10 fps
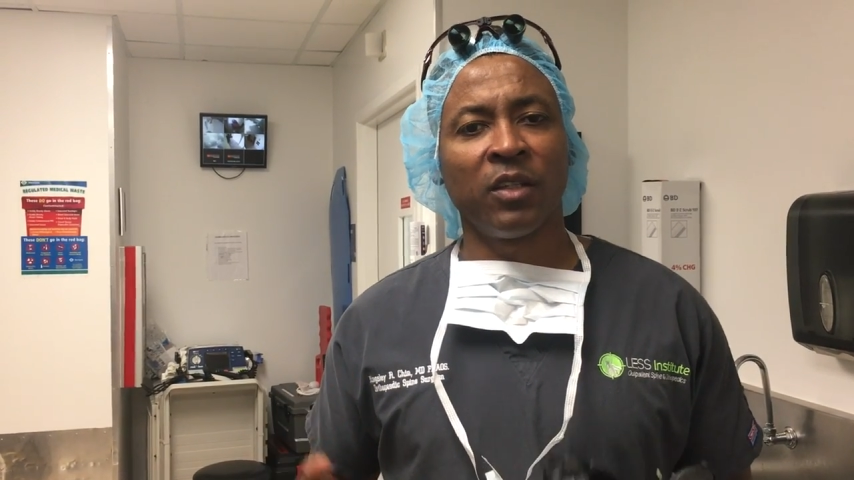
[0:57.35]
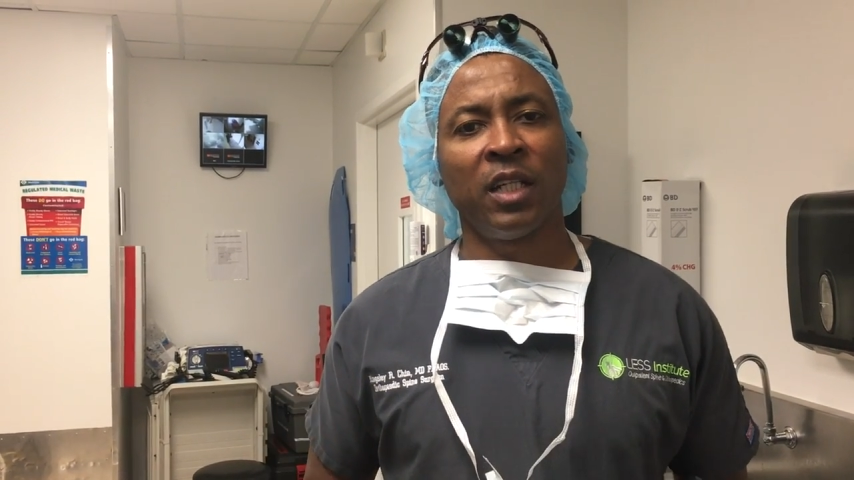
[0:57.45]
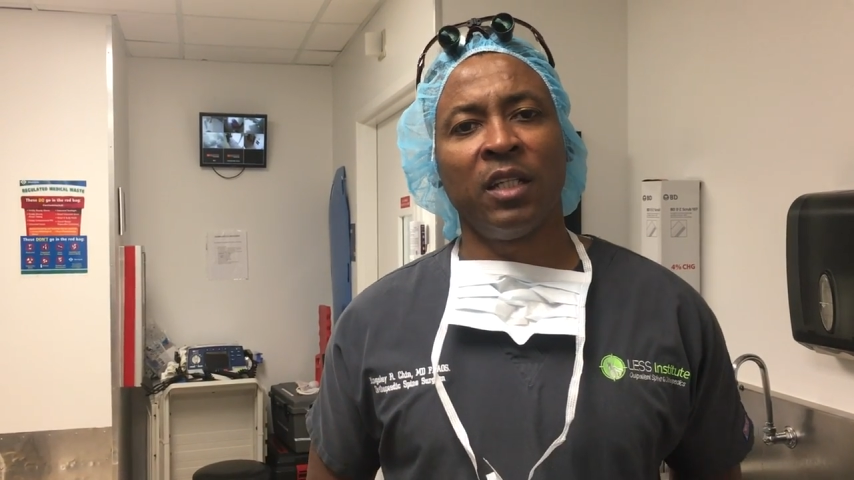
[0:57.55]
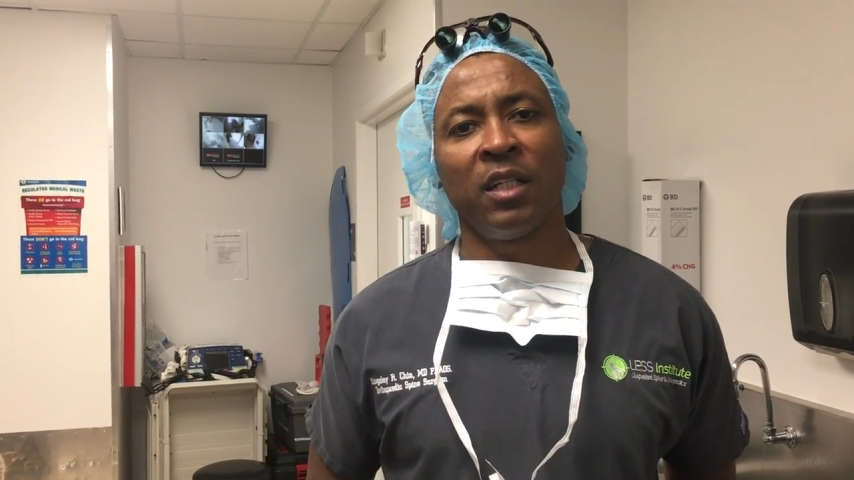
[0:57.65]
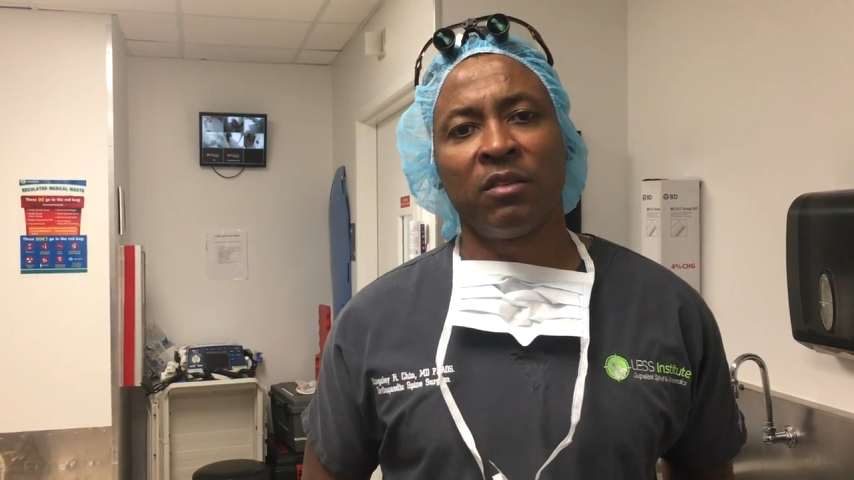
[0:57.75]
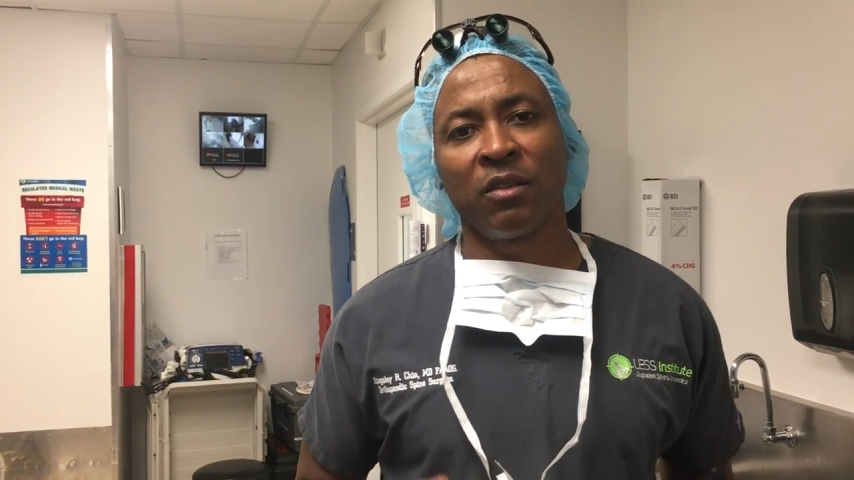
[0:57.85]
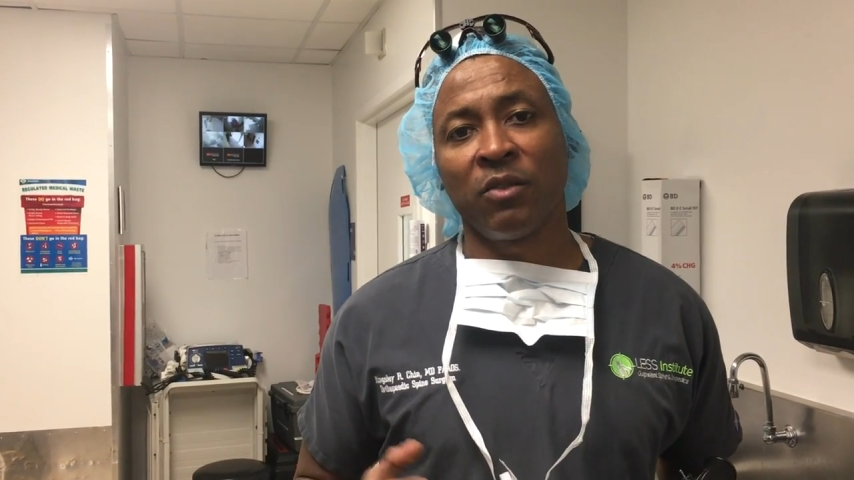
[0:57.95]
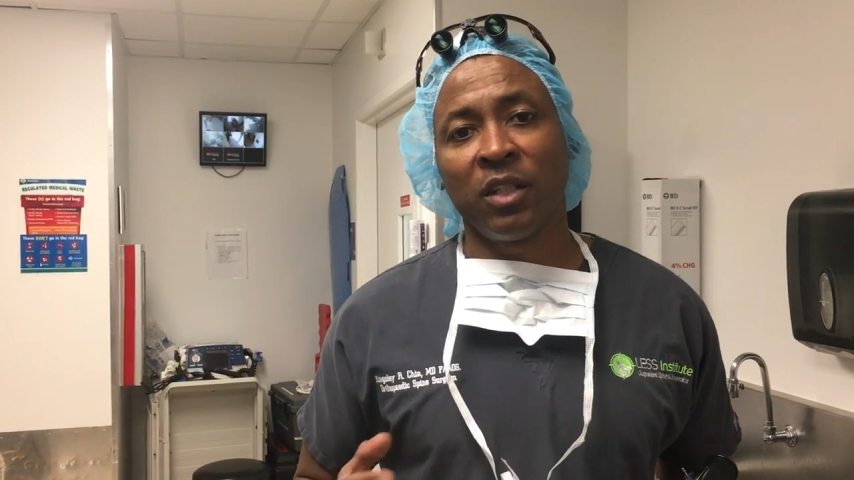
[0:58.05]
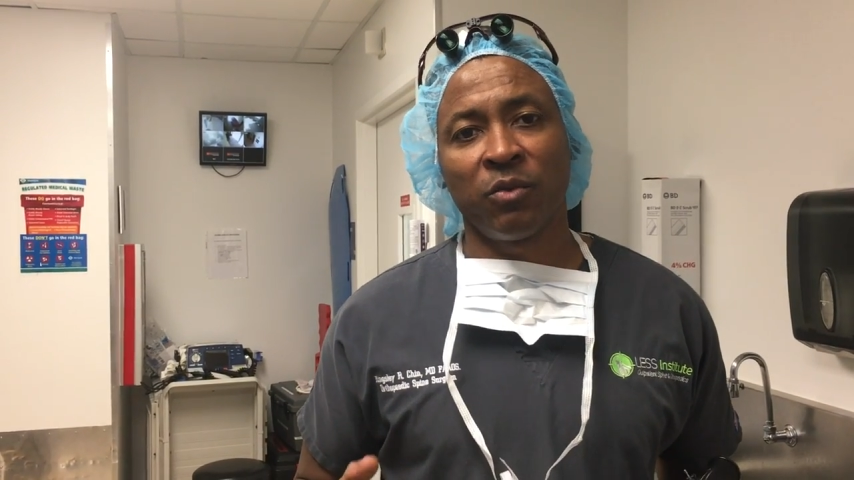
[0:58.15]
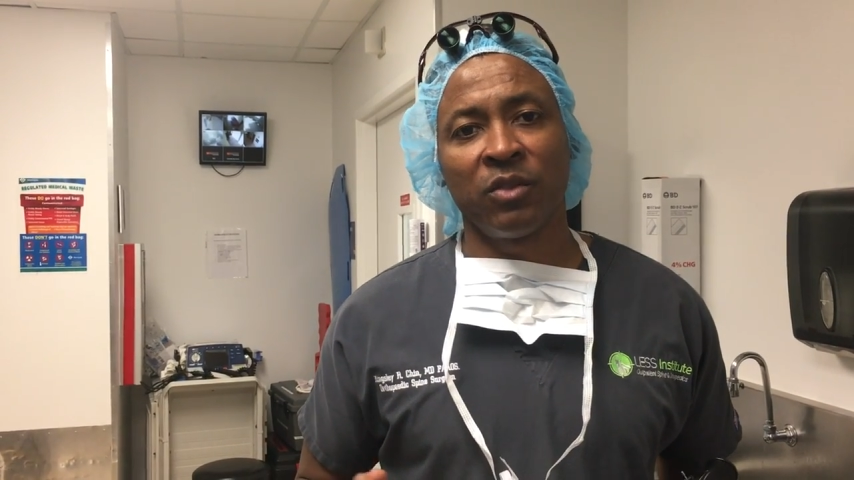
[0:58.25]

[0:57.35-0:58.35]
that he gets a great